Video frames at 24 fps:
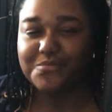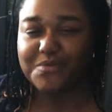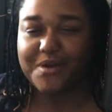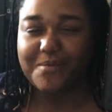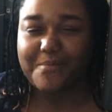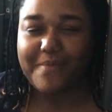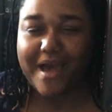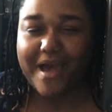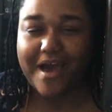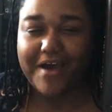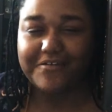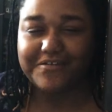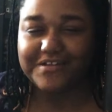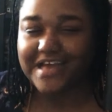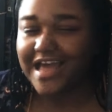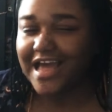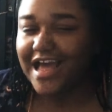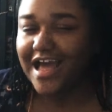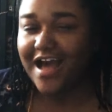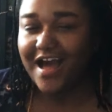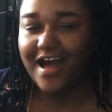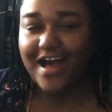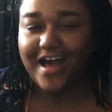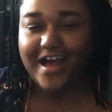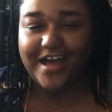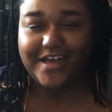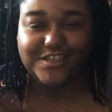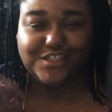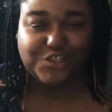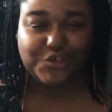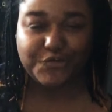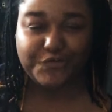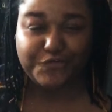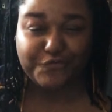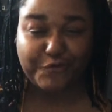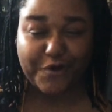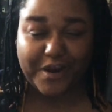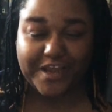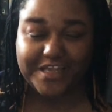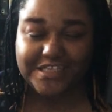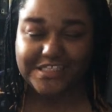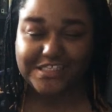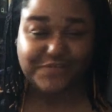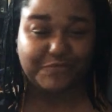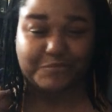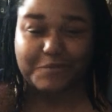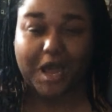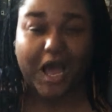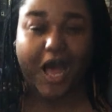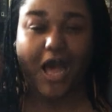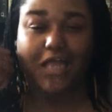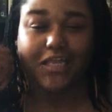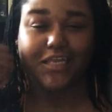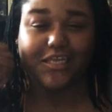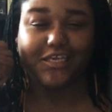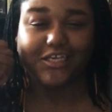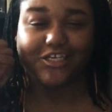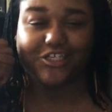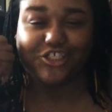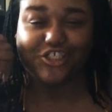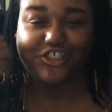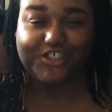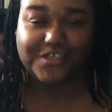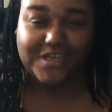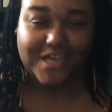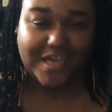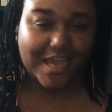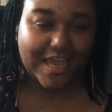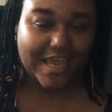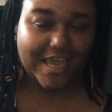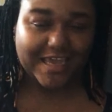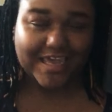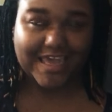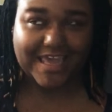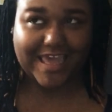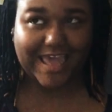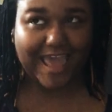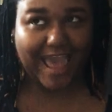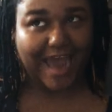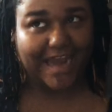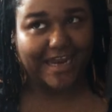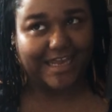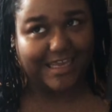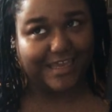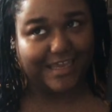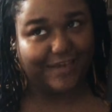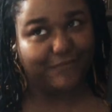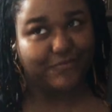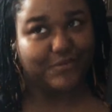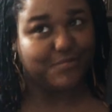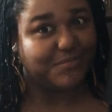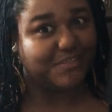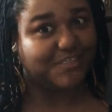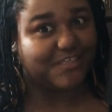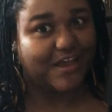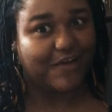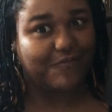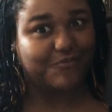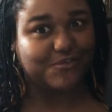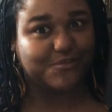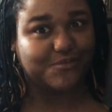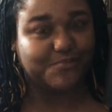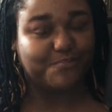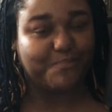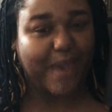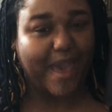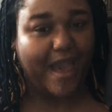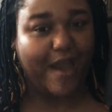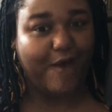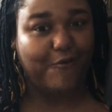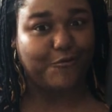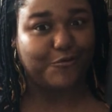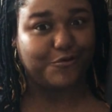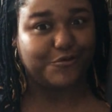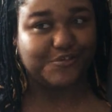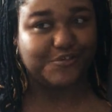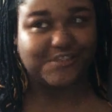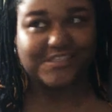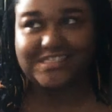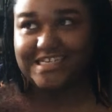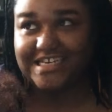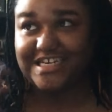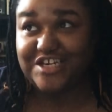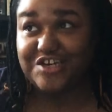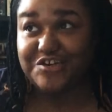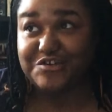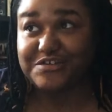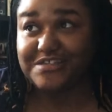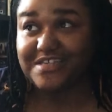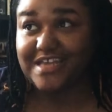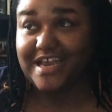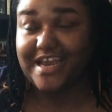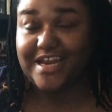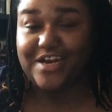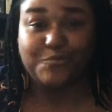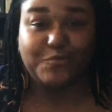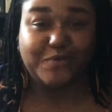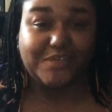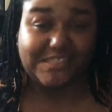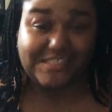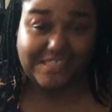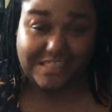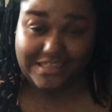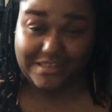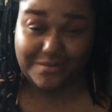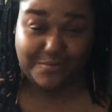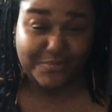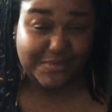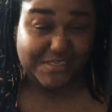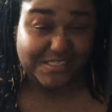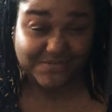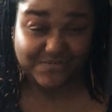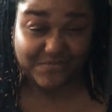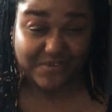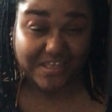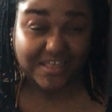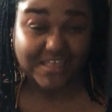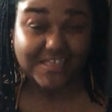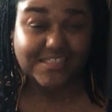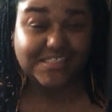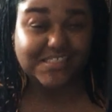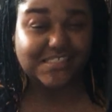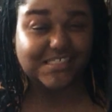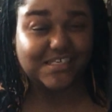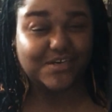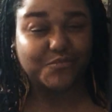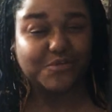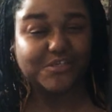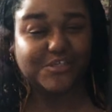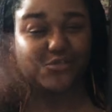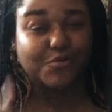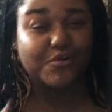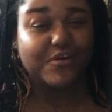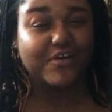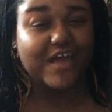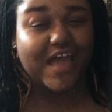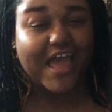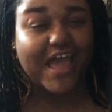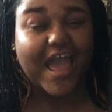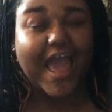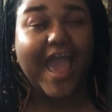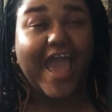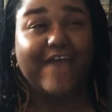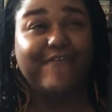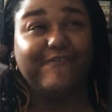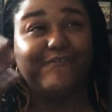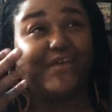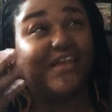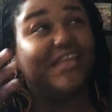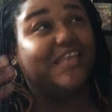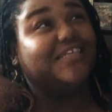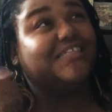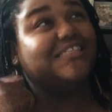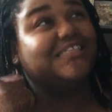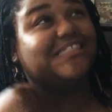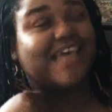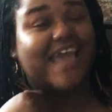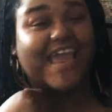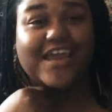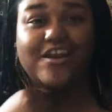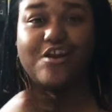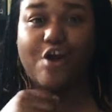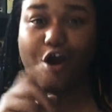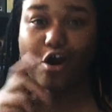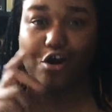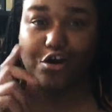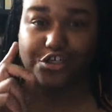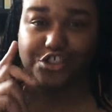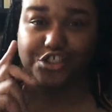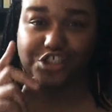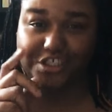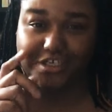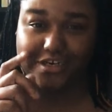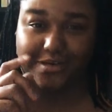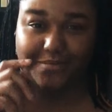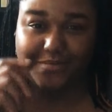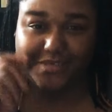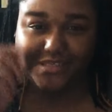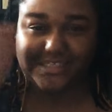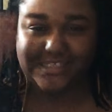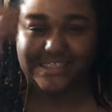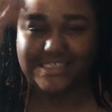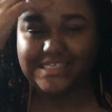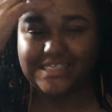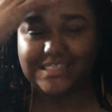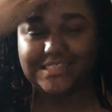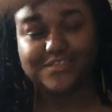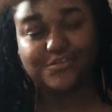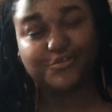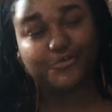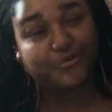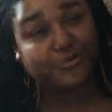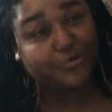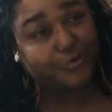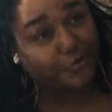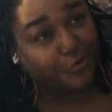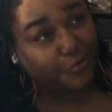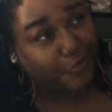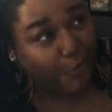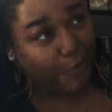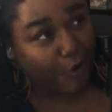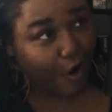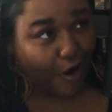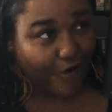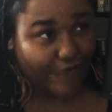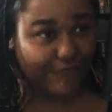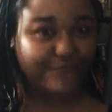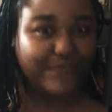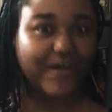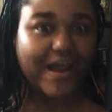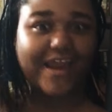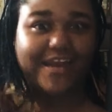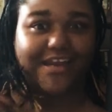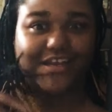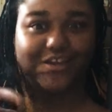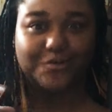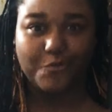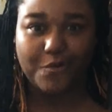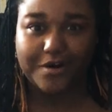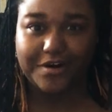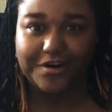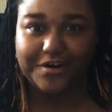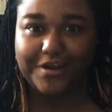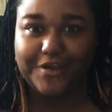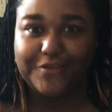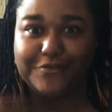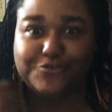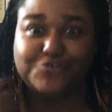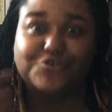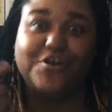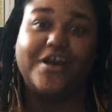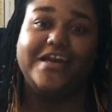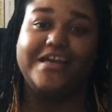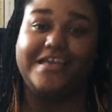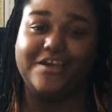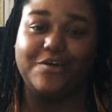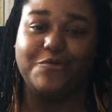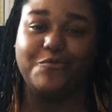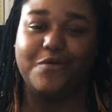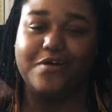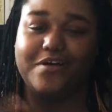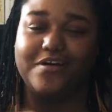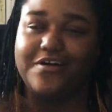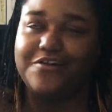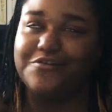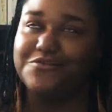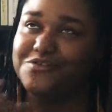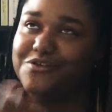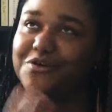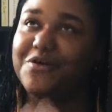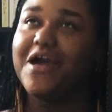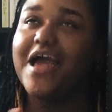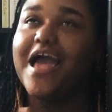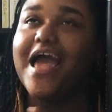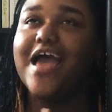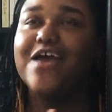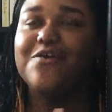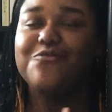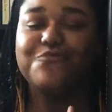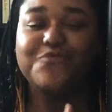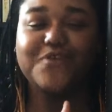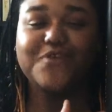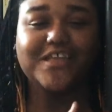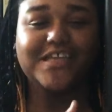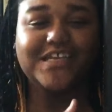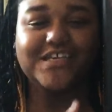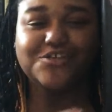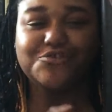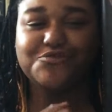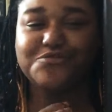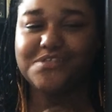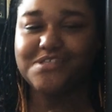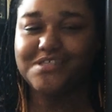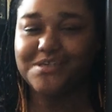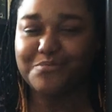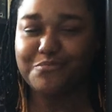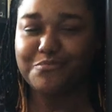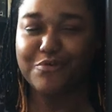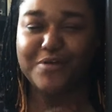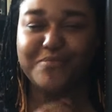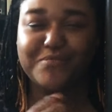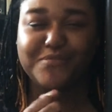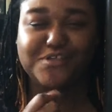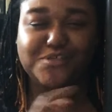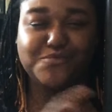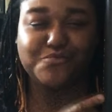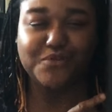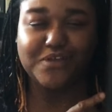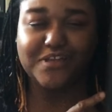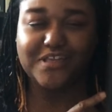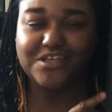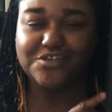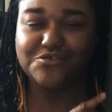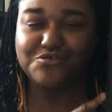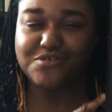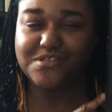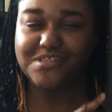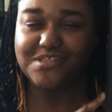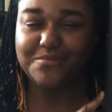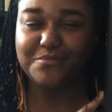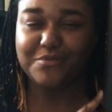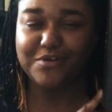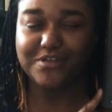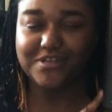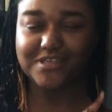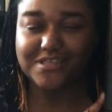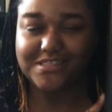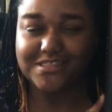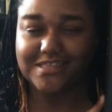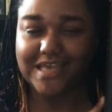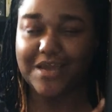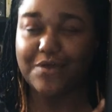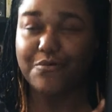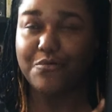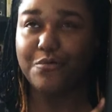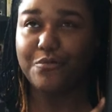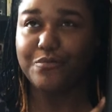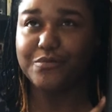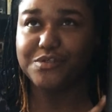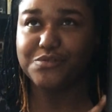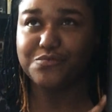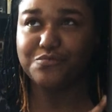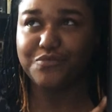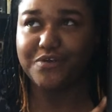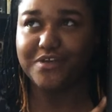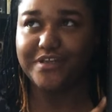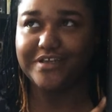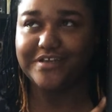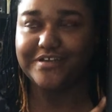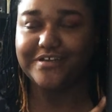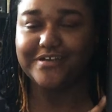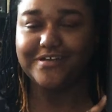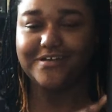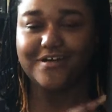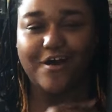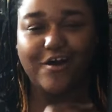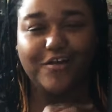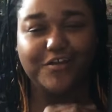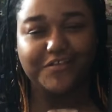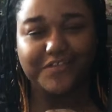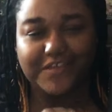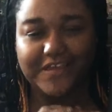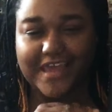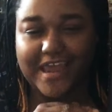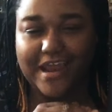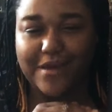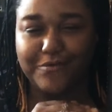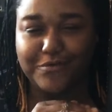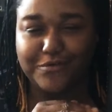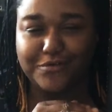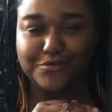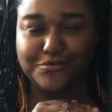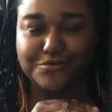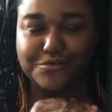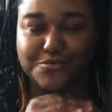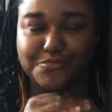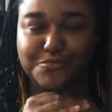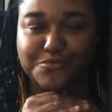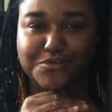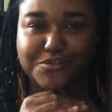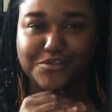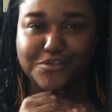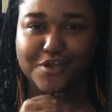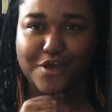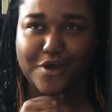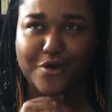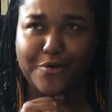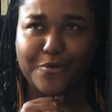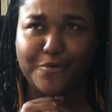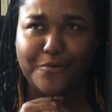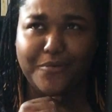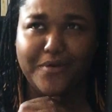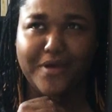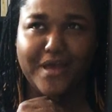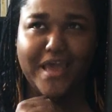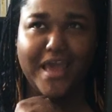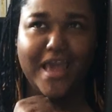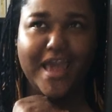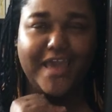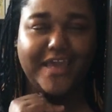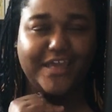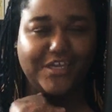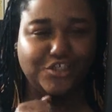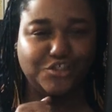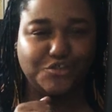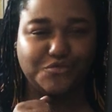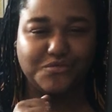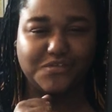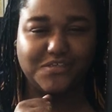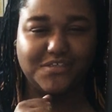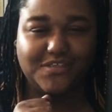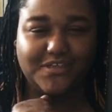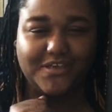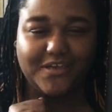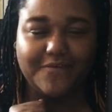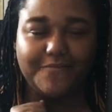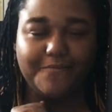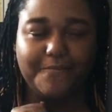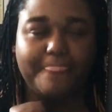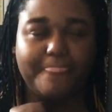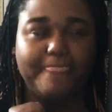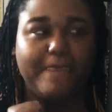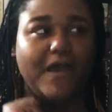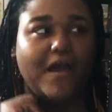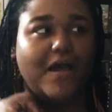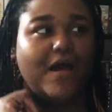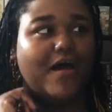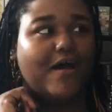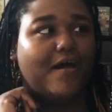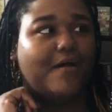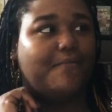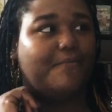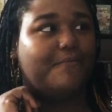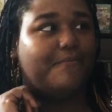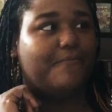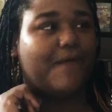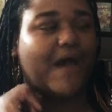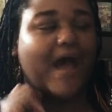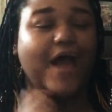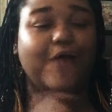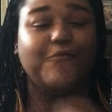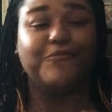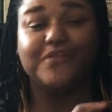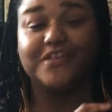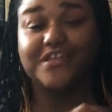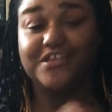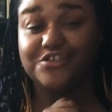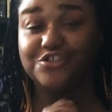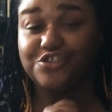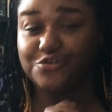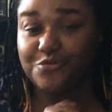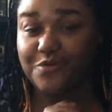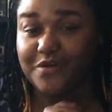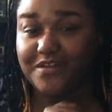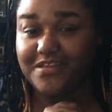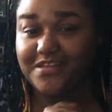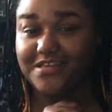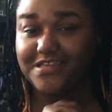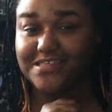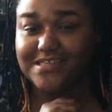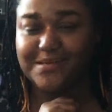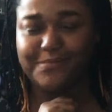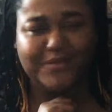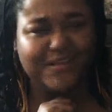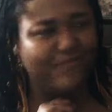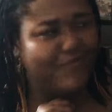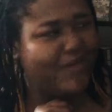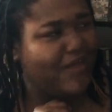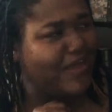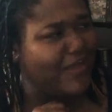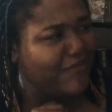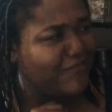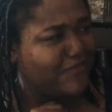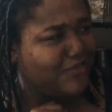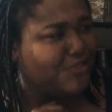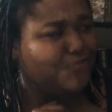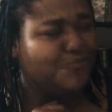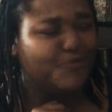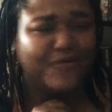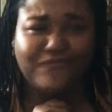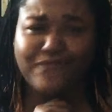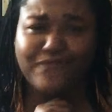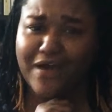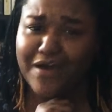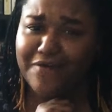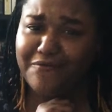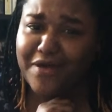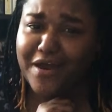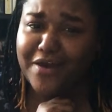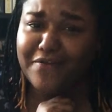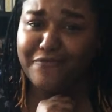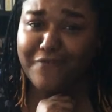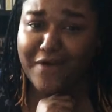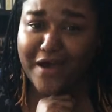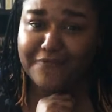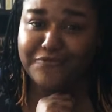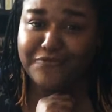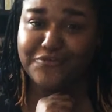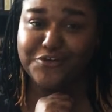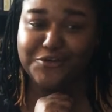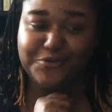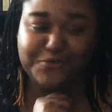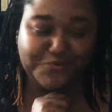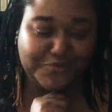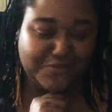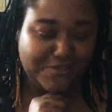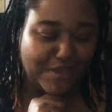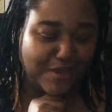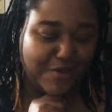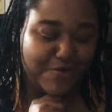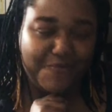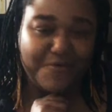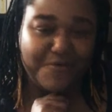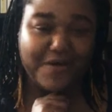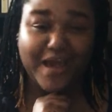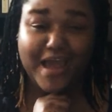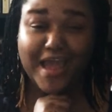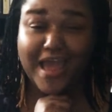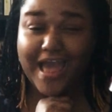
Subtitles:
one about two friends from college kind of give themselves powers. 10 years later we see them as villains, and we sort of villains and arch nemesis who are fighting one another, trying to kill one another. So really interesting premise, really interesting book. This second one was really good. All of the characters were so interesting. I really enjoyed this. I believe I gave this one a 5 out of 5 too, so